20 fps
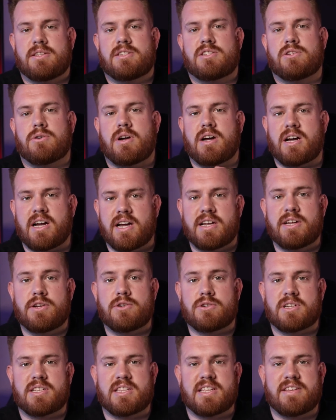And so I
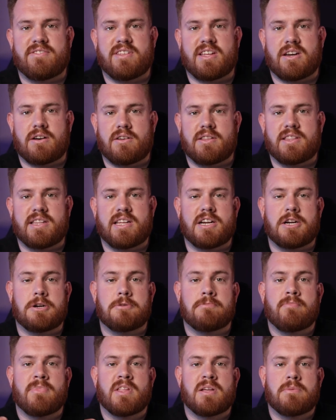usually leave that on
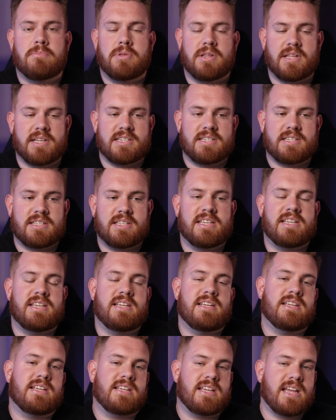there, plus
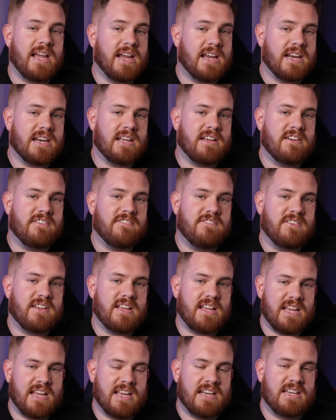the KNF
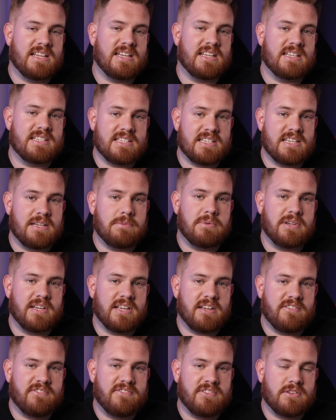ND and
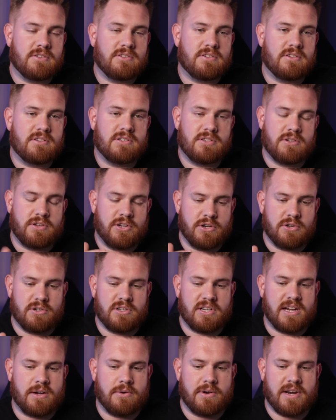CPL filter. So
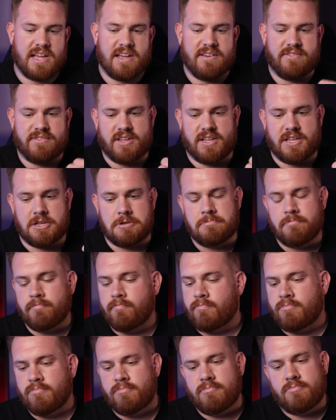usually I would have
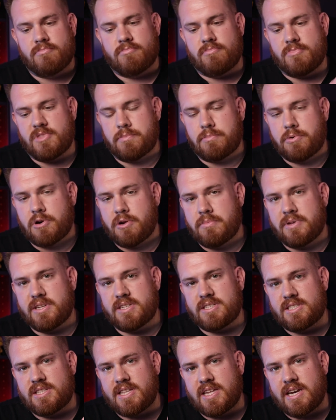the Pro
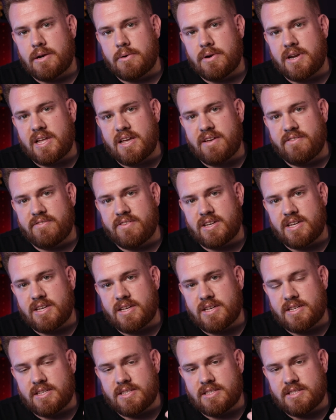Mist, then I would have
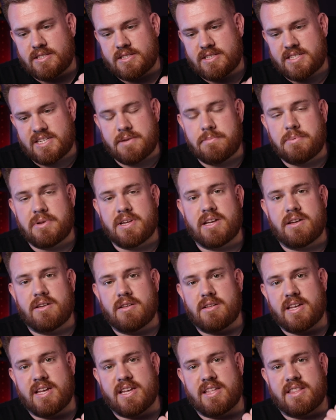a
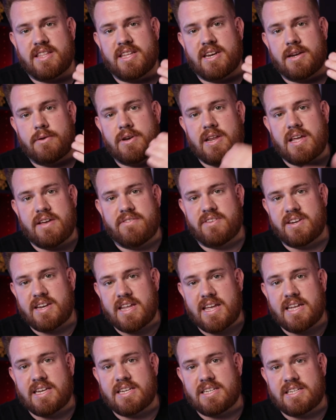CPL, and then I would have
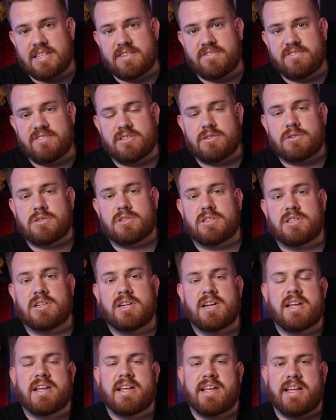an ND filter.
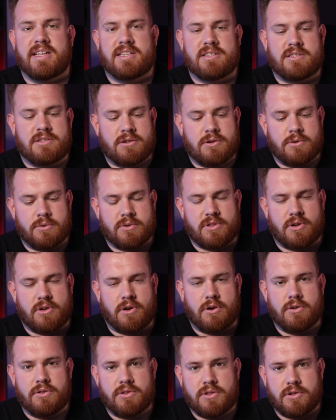And so with
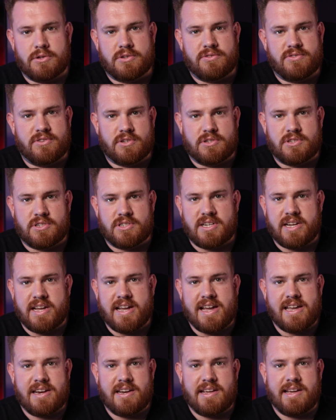all of those filters I
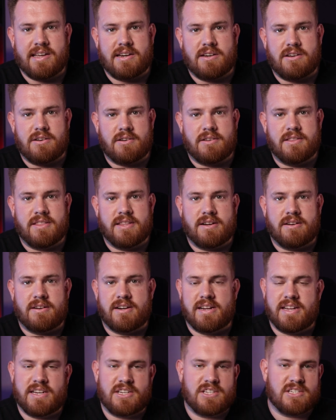had added on there,
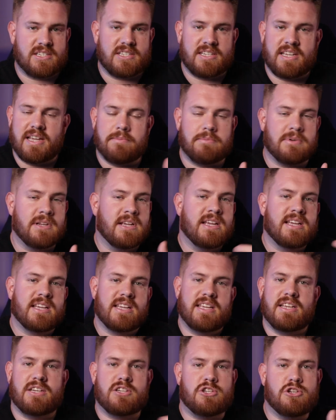it just kept
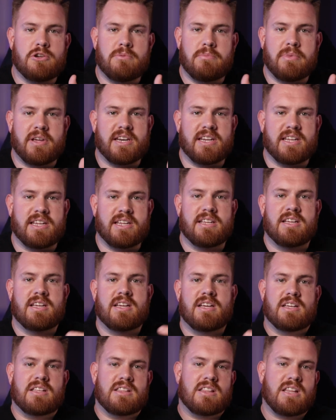getting too many
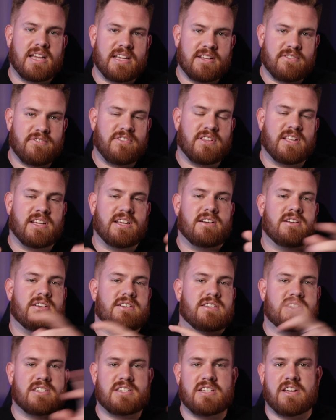light
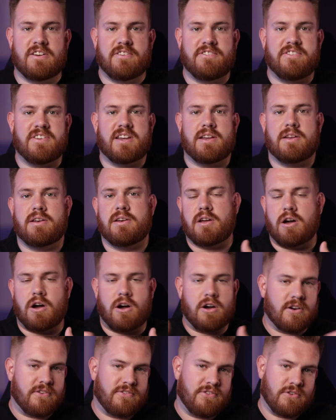flares and stuff, and then
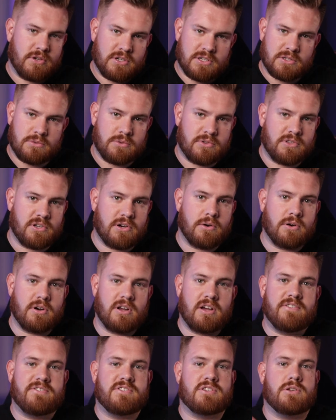autofocus would throw it
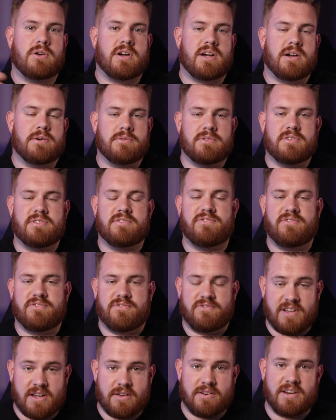off. So I would
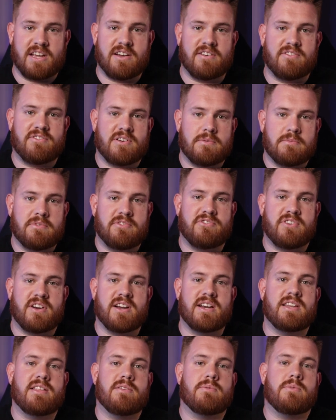found out from a
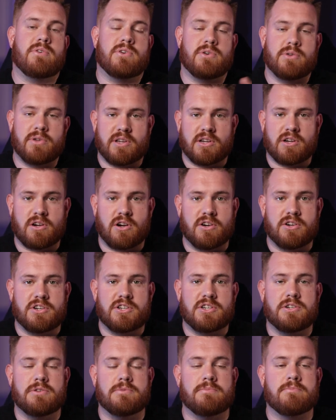friend that we were doing a car
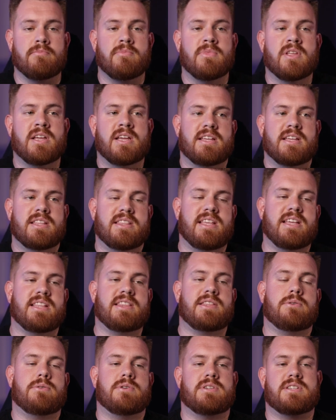shoot
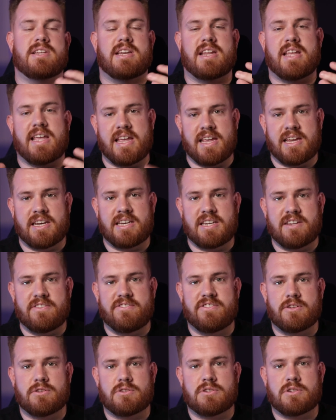that there was an ND
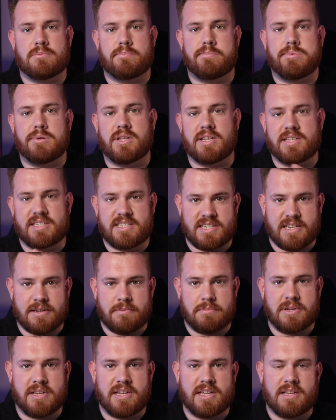filter plus
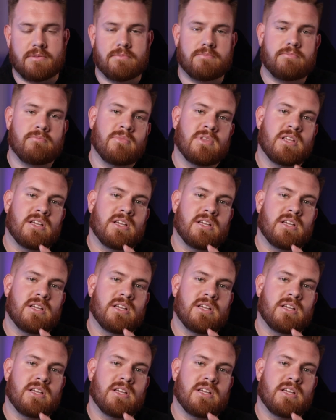CPL.